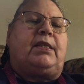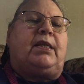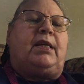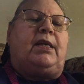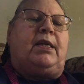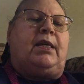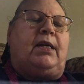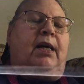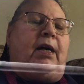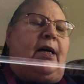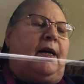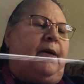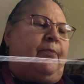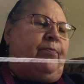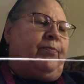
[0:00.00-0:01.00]
the
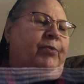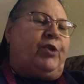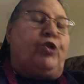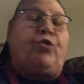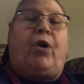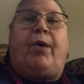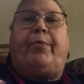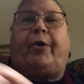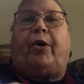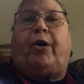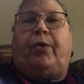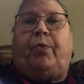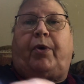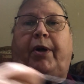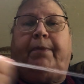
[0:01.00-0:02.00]

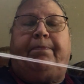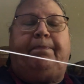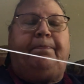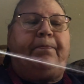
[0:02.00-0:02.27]
strawberry one,